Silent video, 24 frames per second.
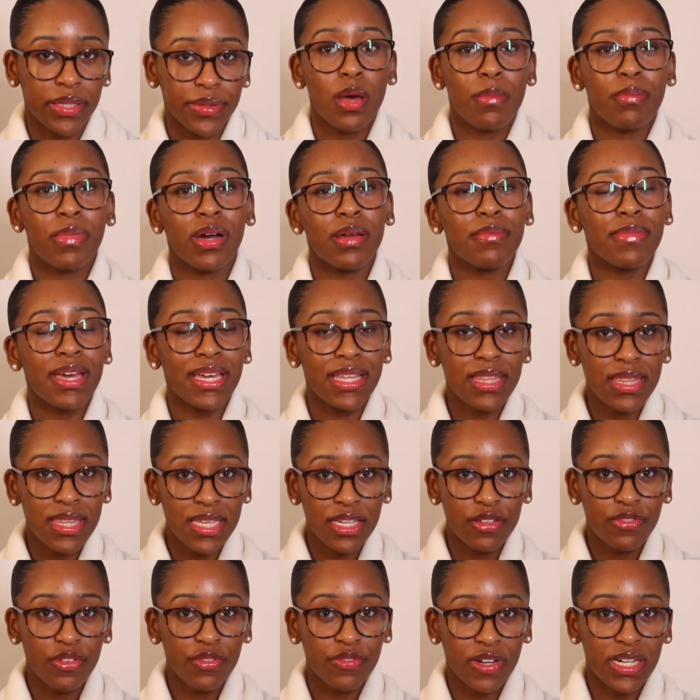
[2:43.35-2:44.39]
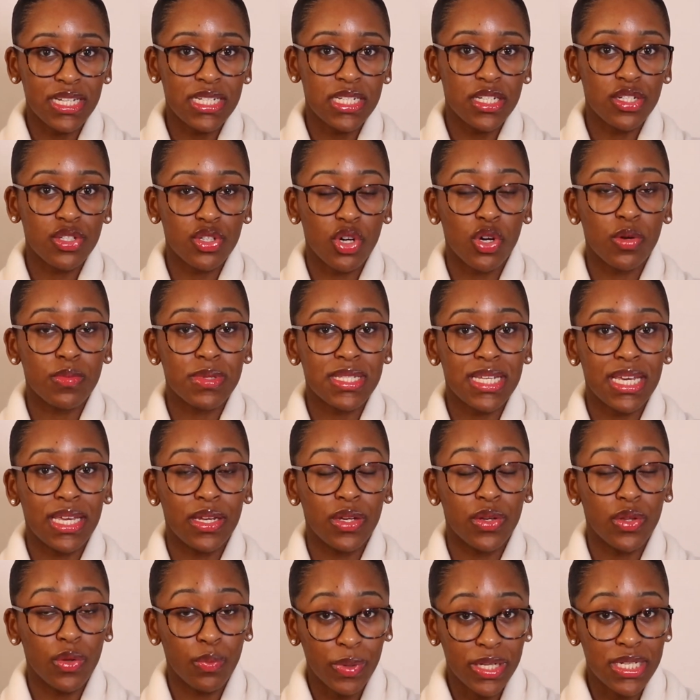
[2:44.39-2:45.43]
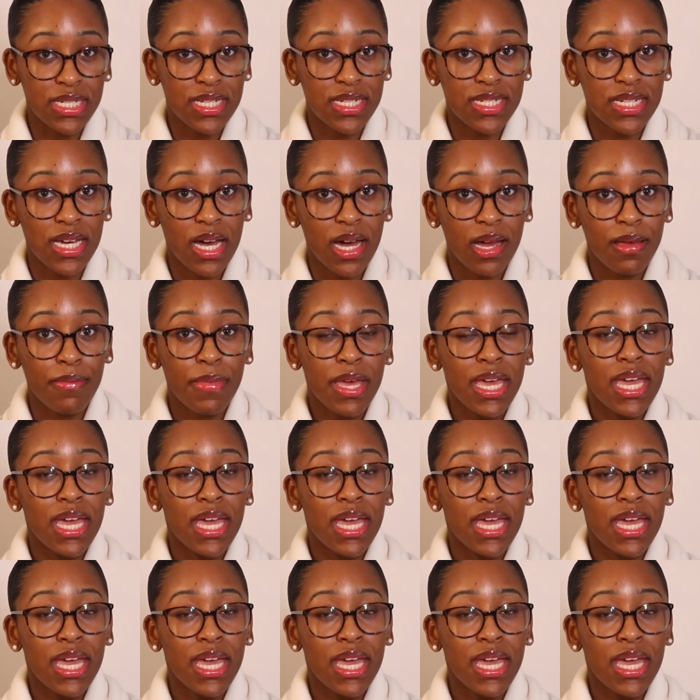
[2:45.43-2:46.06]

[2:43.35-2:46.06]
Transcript: My main thing for finding tops in the winter time